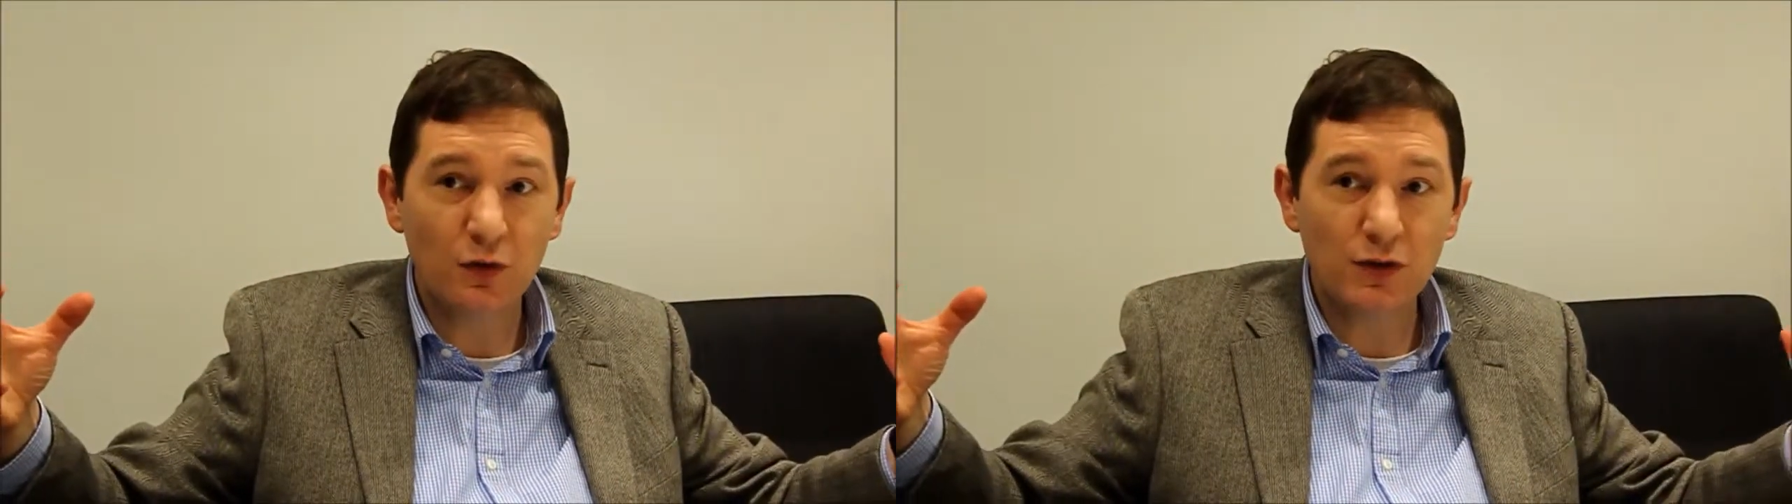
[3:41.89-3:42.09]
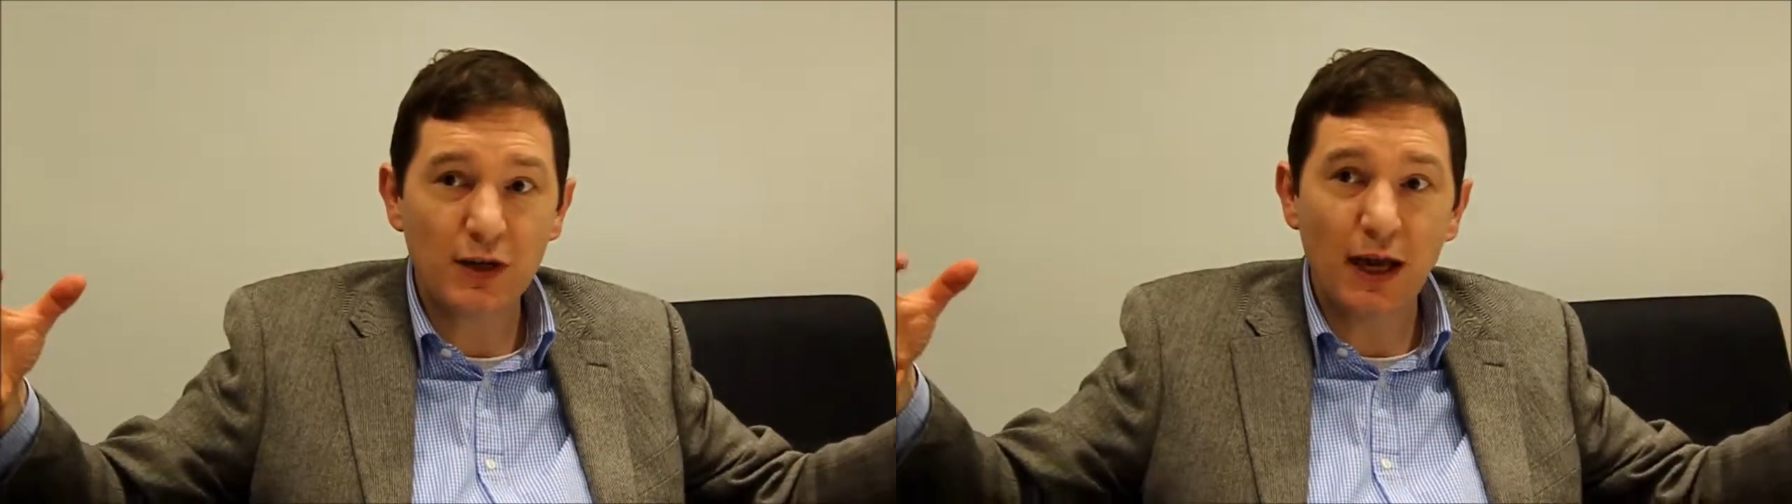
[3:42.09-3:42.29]

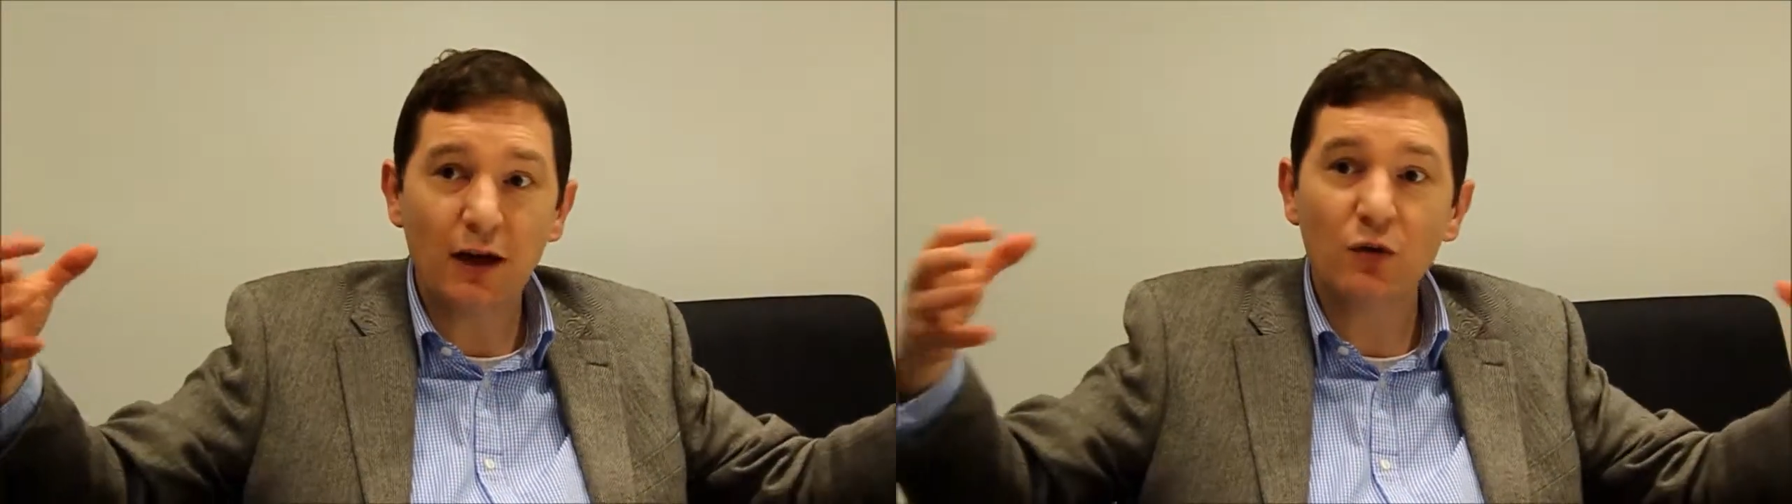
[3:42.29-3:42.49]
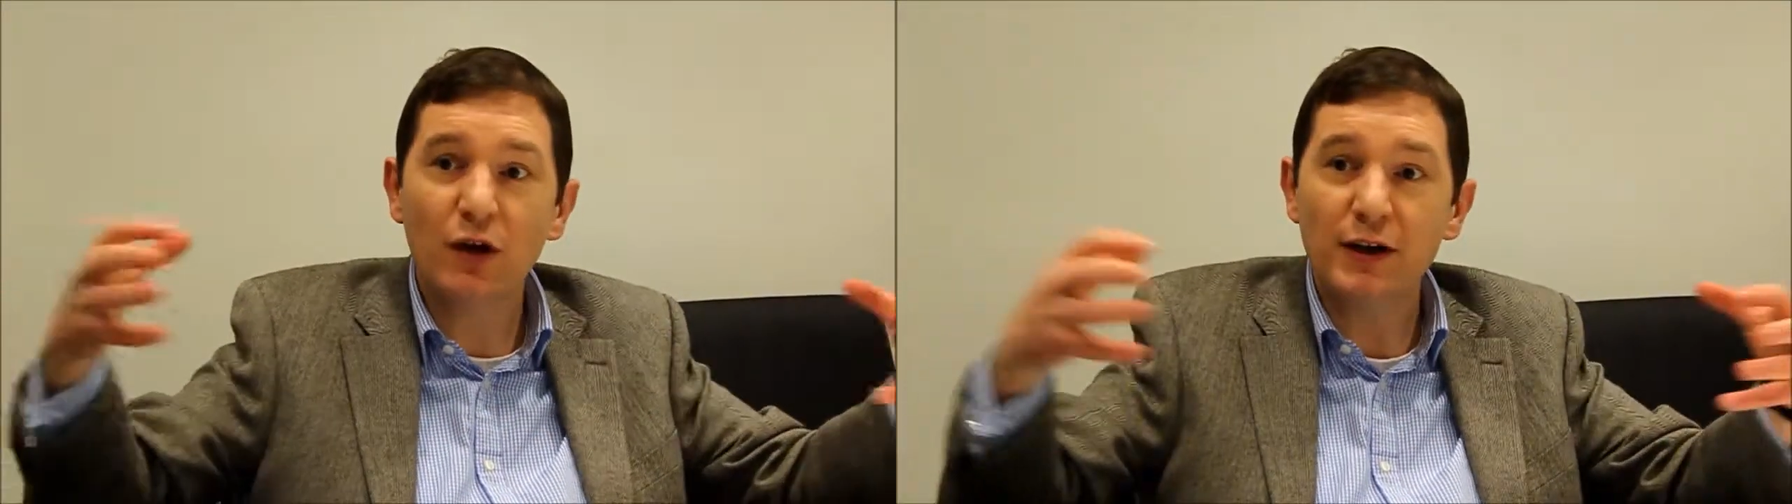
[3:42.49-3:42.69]
course
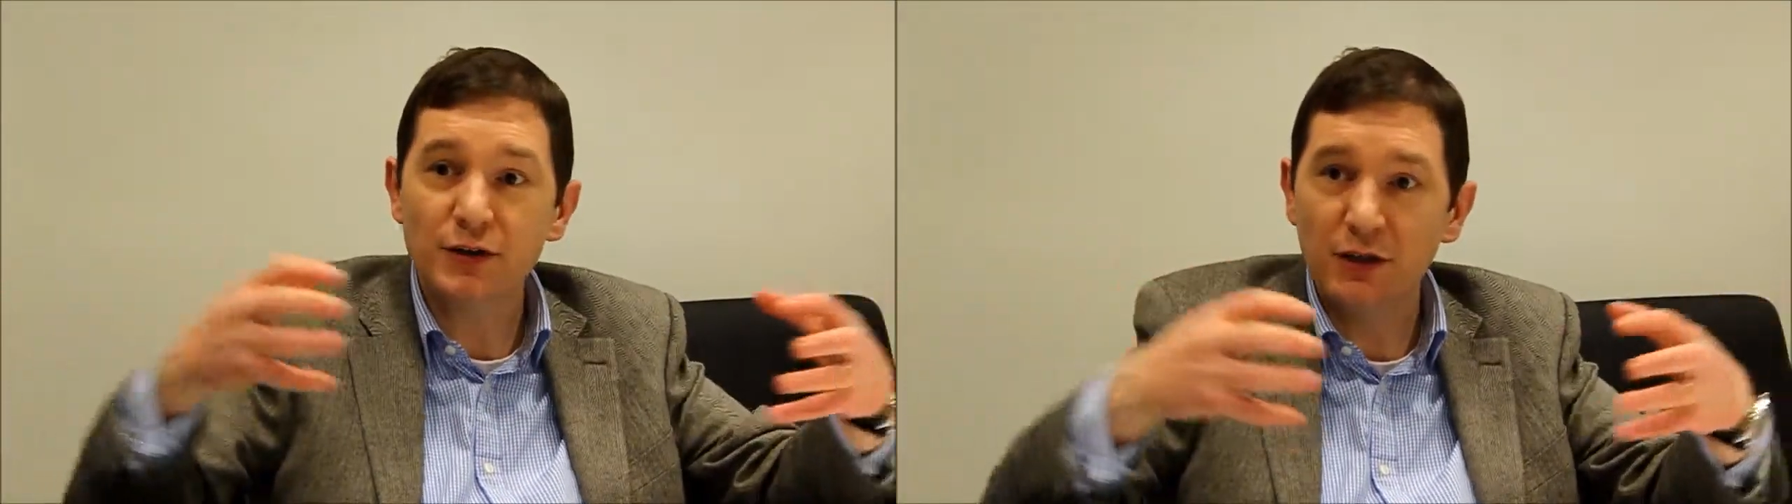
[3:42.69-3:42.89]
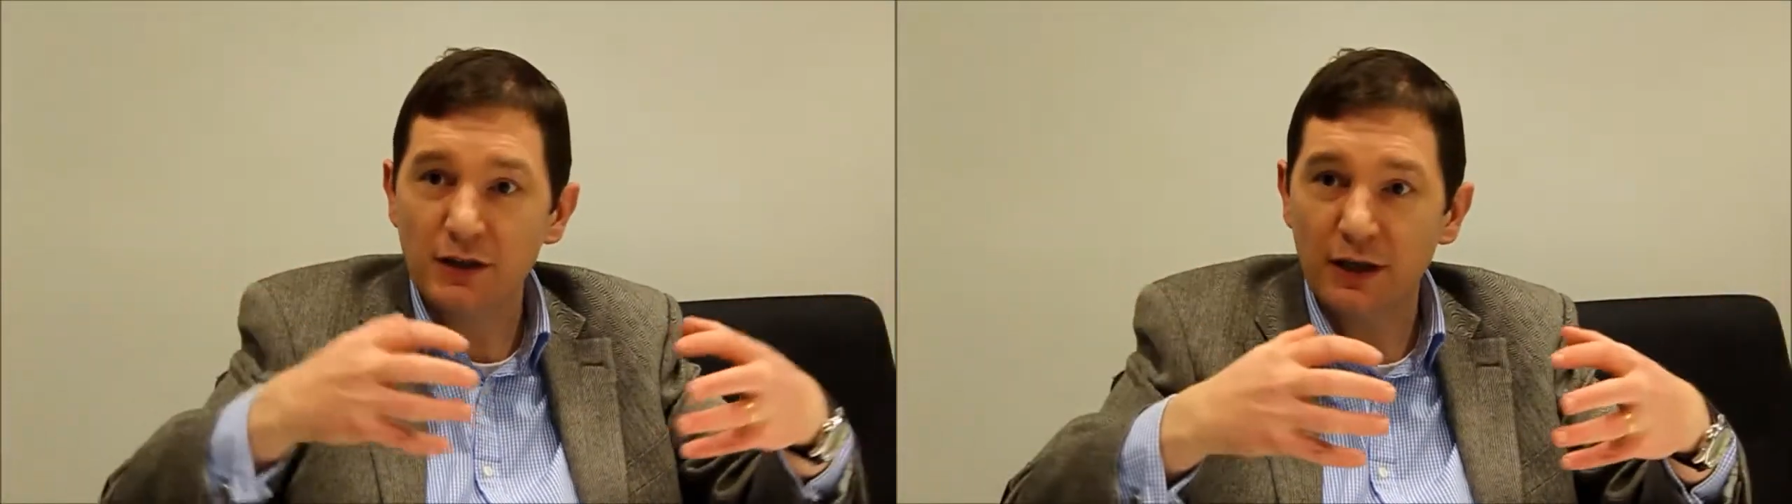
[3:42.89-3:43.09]
and
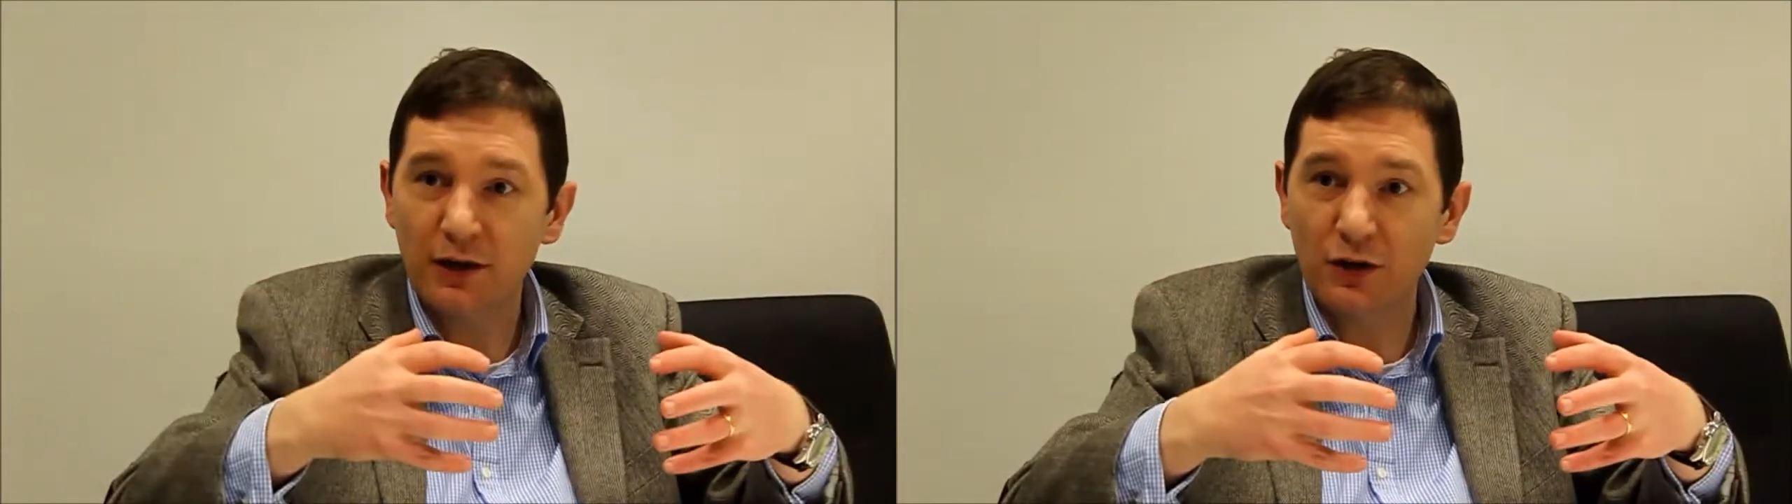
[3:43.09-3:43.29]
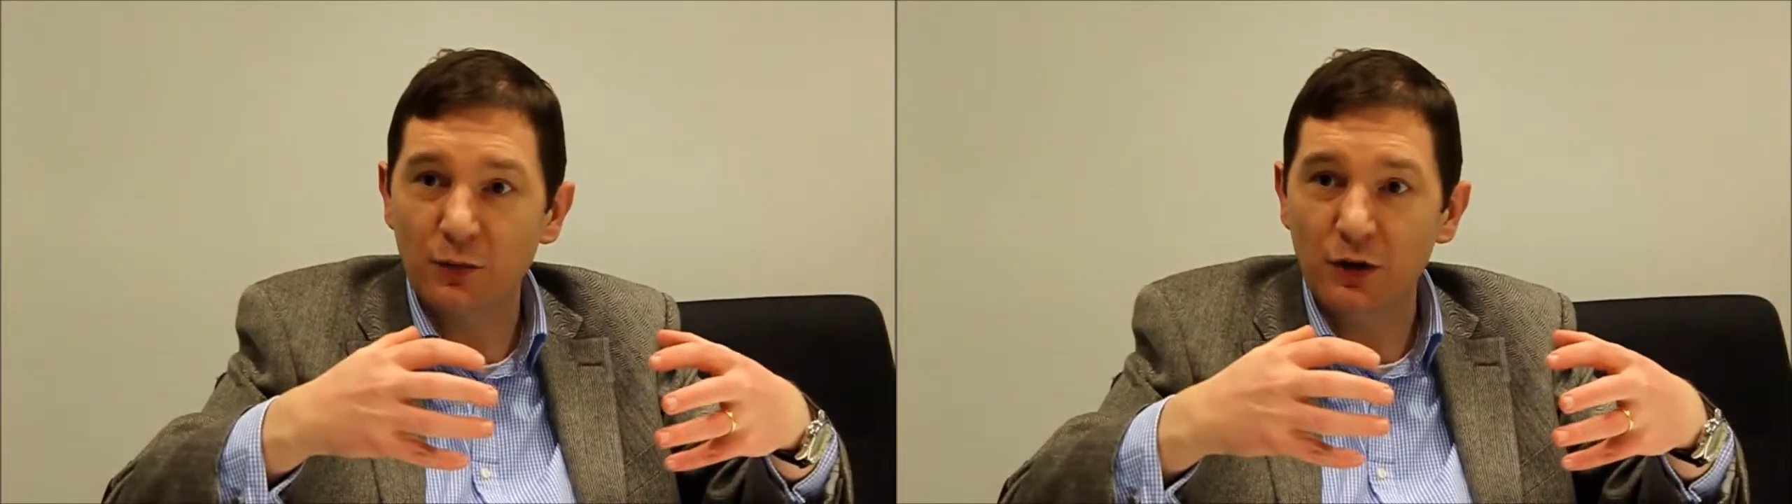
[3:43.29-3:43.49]
across an
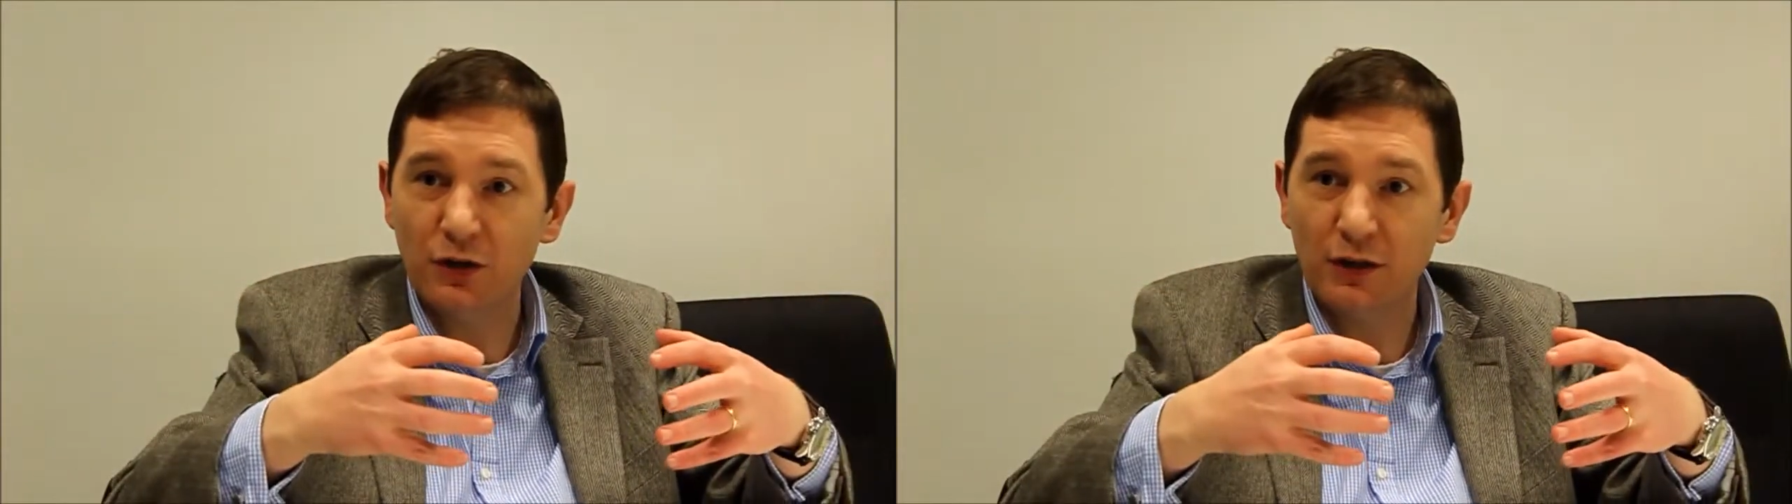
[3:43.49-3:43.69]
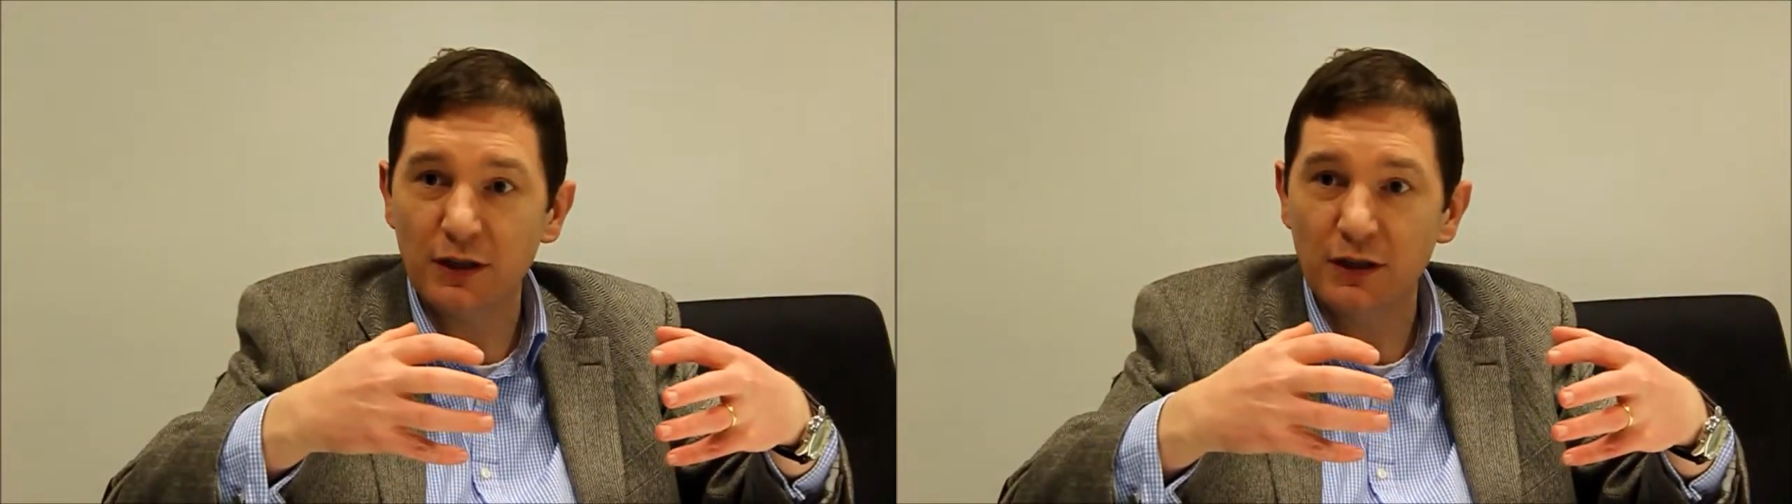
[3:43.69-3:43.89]
entire
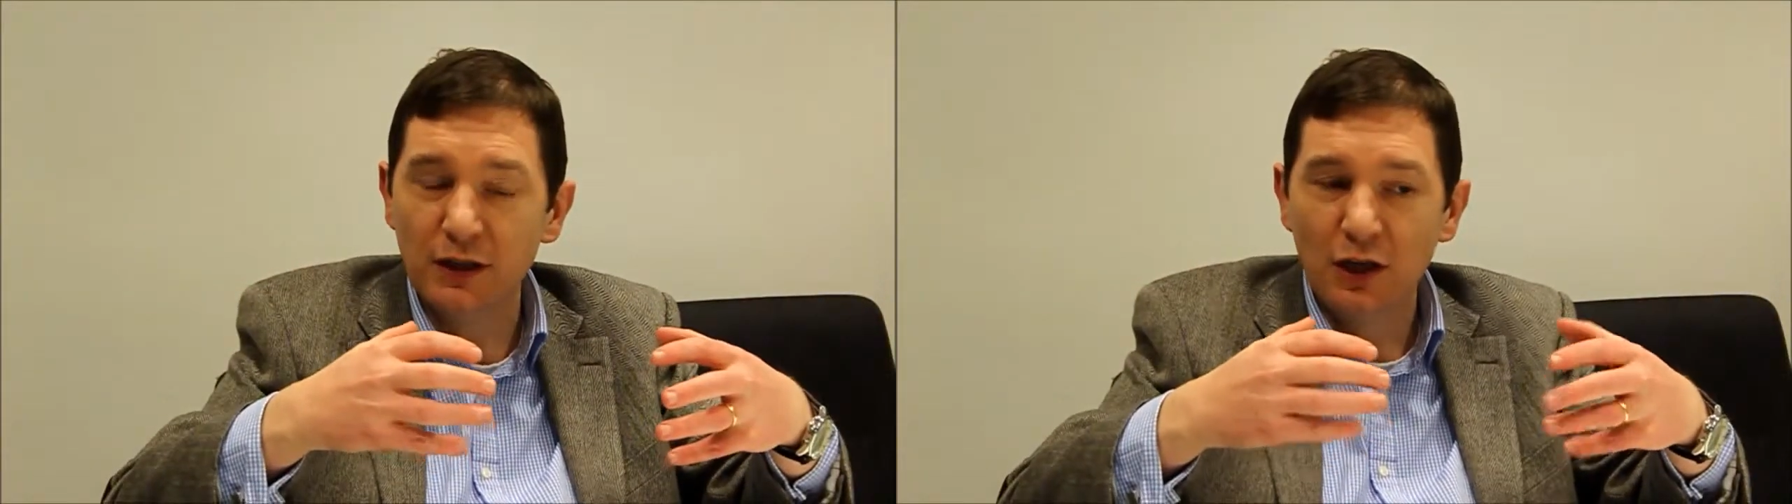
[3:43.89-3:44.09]
community.